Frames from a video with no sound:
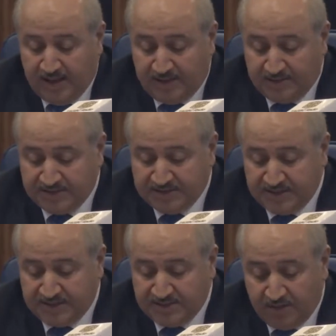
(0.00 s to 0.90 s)
And this
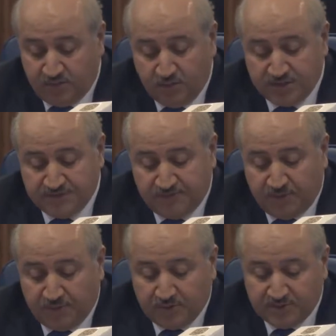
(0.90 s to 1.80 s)
is a cause
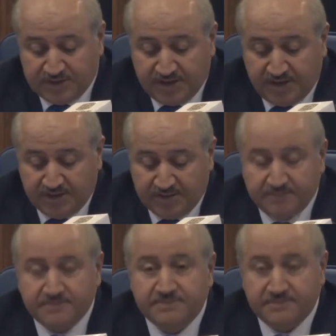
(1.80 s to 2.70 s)
for concern.
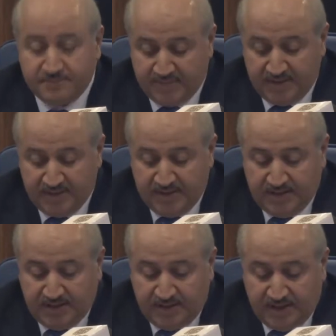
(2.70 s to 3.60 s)

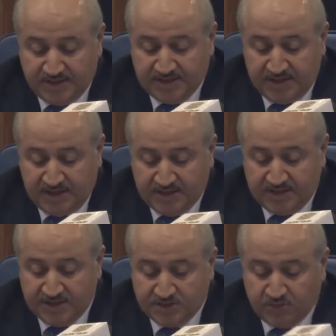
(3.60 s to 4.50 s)
In addition, at
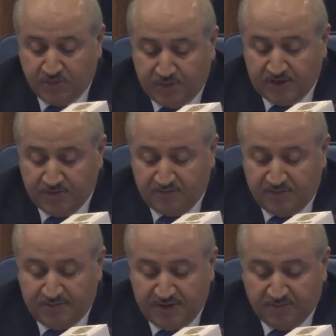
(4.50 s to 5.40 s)
least two-thirds of
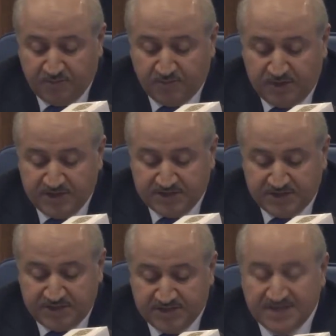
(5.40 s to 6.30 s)
the MENA
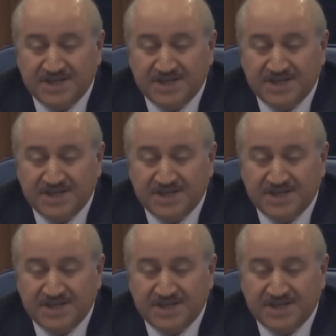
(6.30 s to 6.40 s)
population is